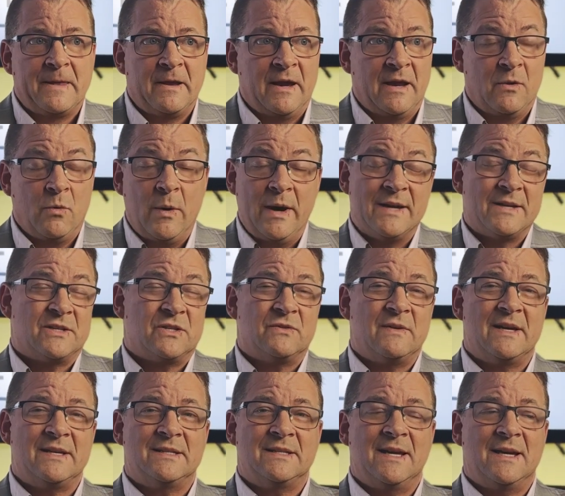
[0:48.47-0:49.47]
and a way to
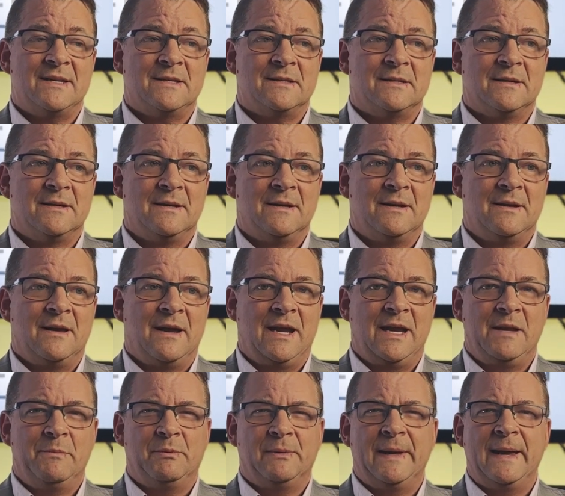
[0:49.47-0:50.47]
stress test
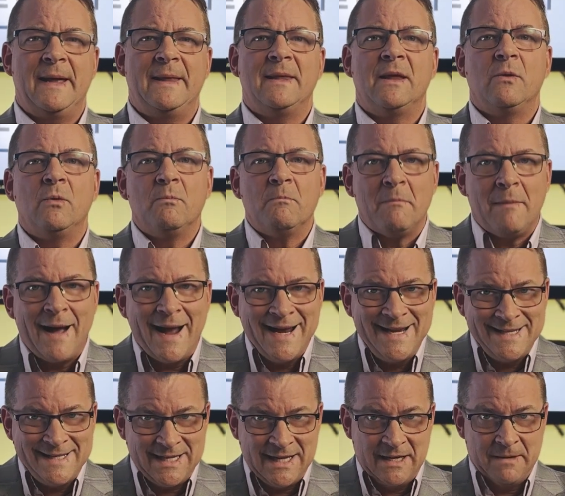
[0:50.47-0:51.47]
any plan that my
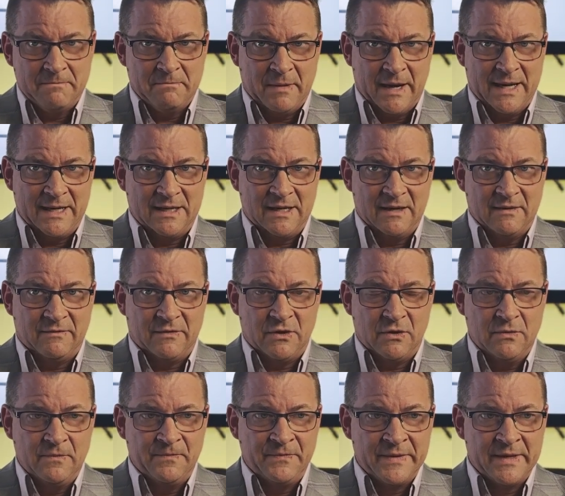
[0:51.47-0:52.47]
team might give
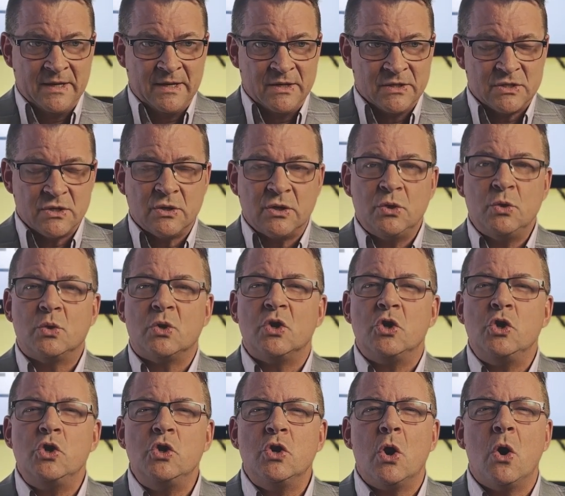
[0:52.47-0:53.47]
you so that you
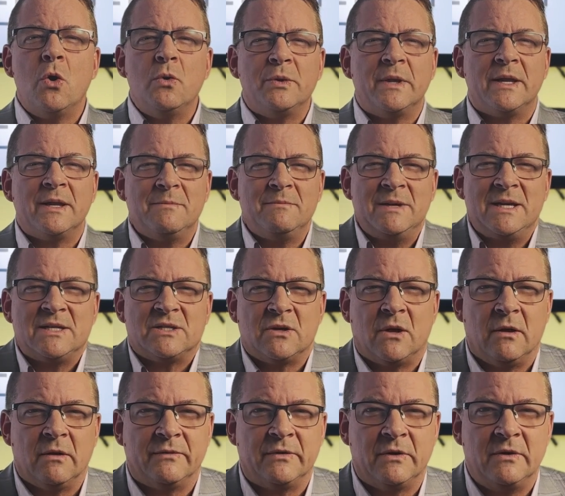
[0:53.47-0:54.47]
can know that it meets
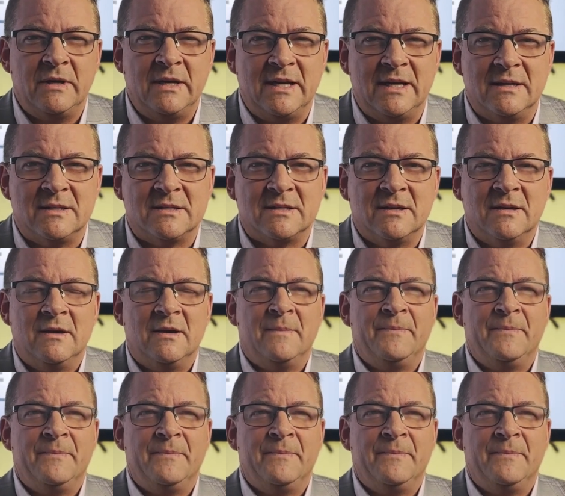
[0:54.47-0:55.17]
all of your needs.